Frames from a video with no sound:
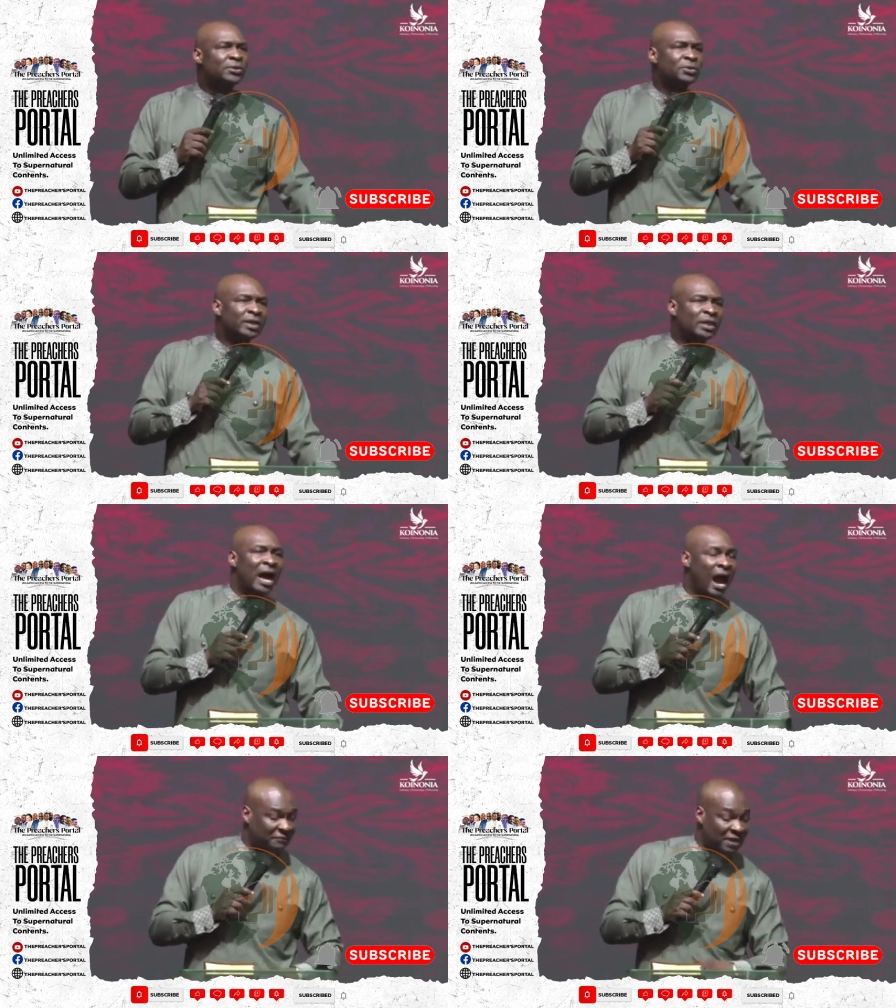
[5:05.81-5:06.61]
doing
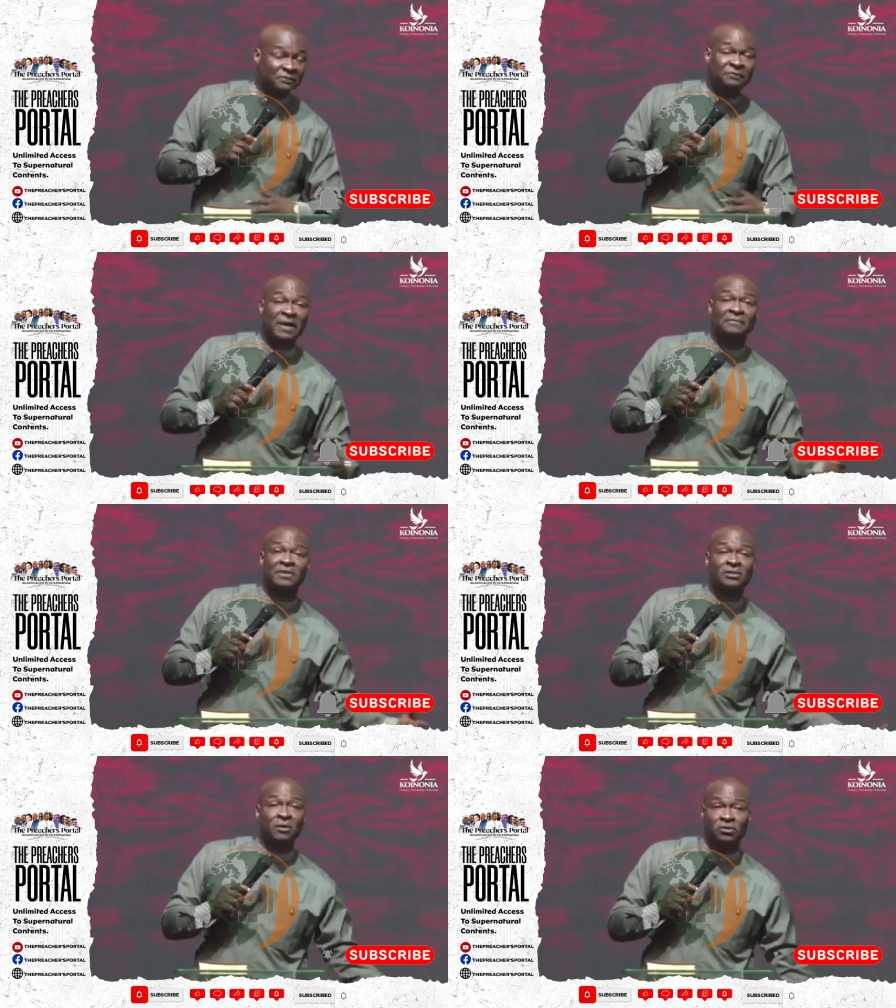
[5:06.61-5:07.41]
after five
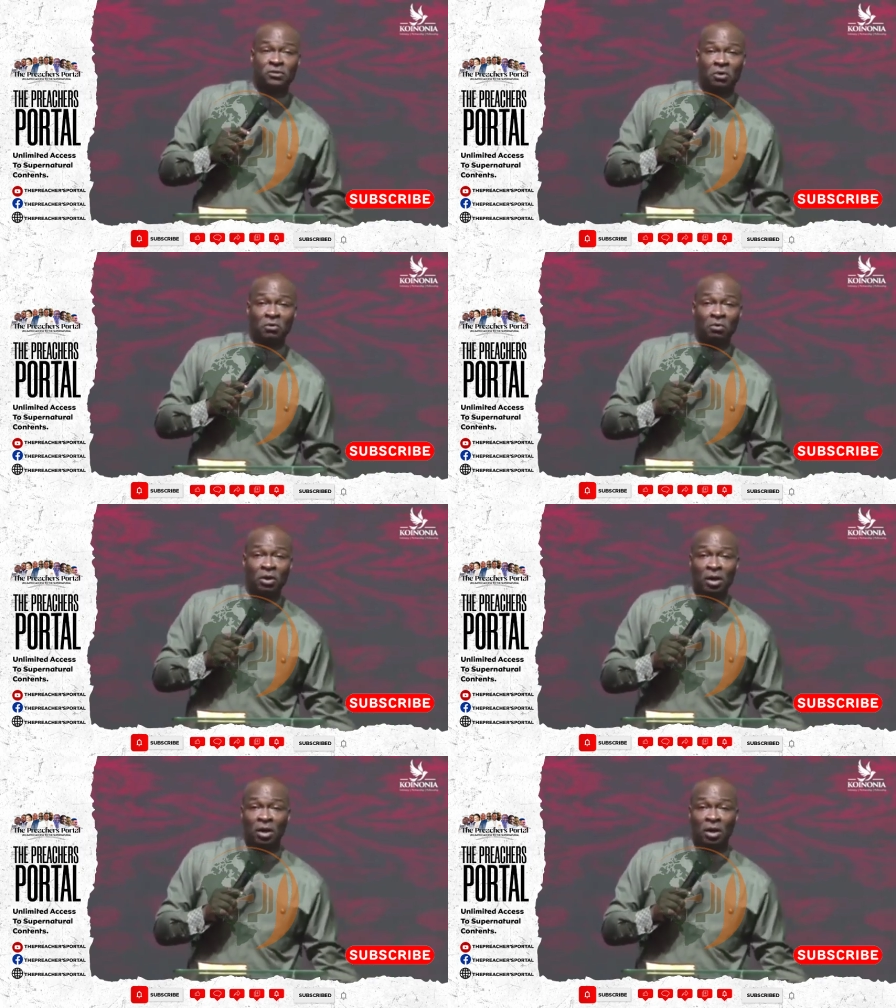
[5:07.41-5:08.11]
years of struggle